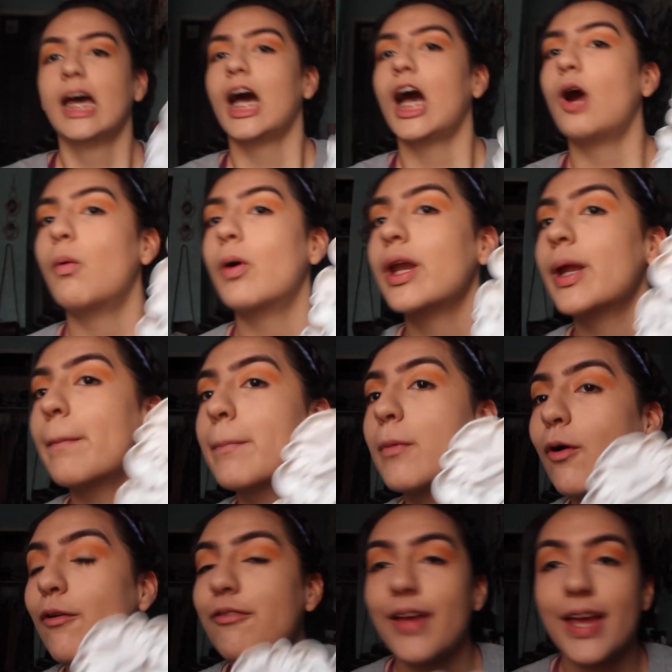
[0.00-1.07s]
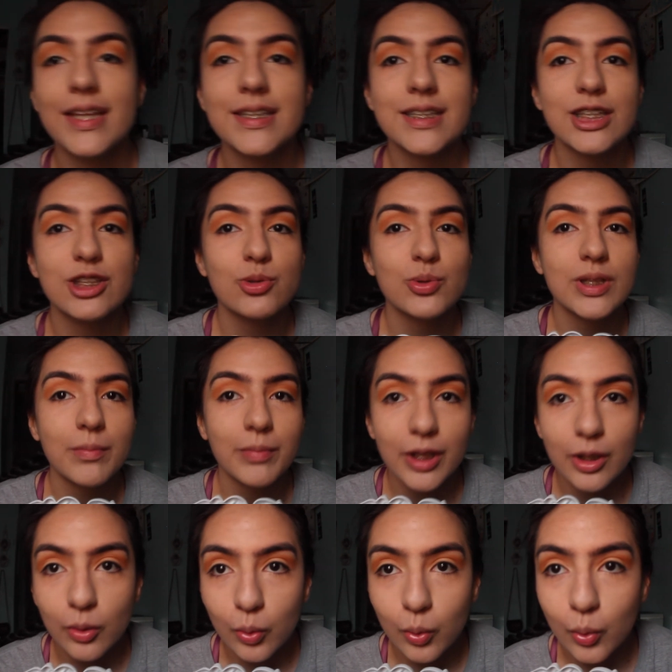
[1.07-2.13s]
I want to go fancy and do
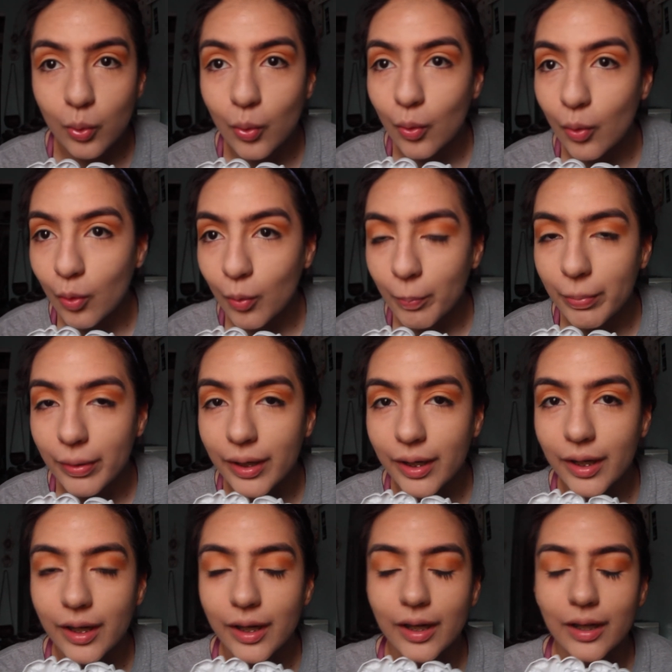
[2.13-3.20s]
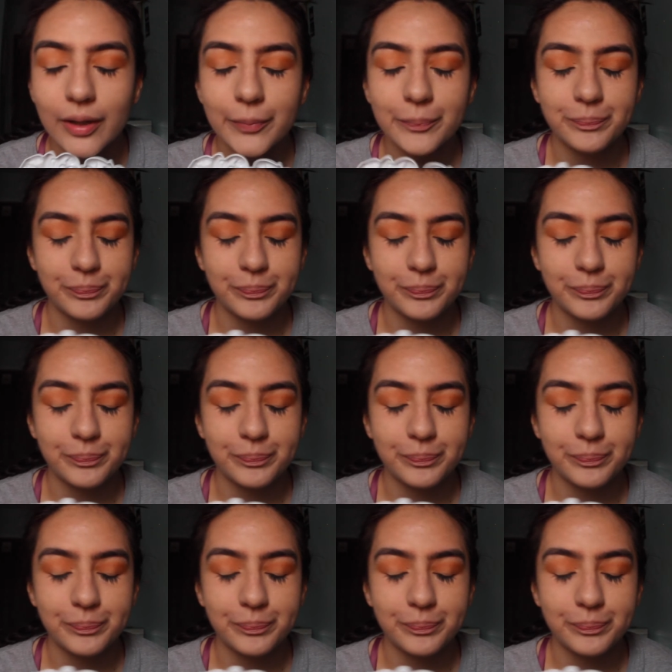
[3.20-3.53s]
something cool but